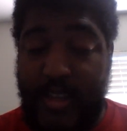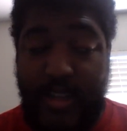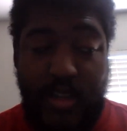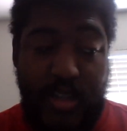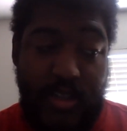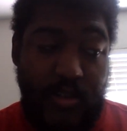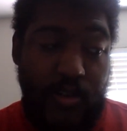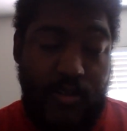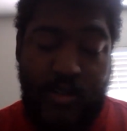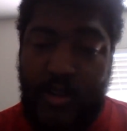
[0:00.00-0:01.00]
They, they,
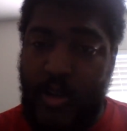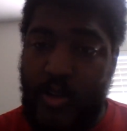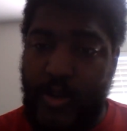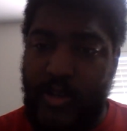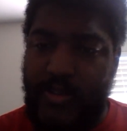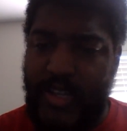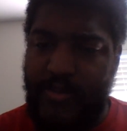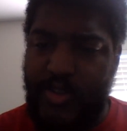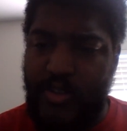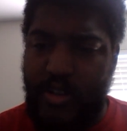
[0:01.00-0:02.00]
all, all three of those teams should